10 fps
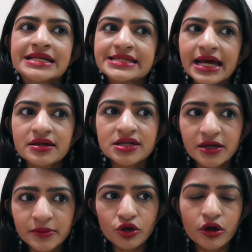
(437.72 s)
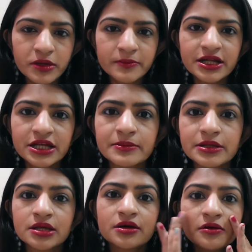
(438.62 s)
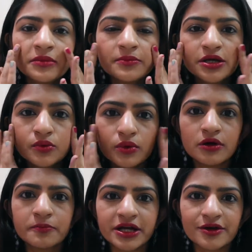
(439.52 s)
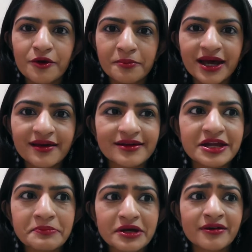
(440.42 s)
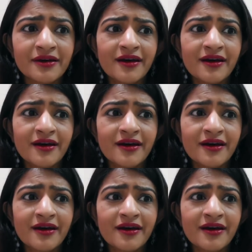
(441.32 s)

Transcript: Second time I thought maybe I'll keep it thicker, maybe it'll work better on my acne, but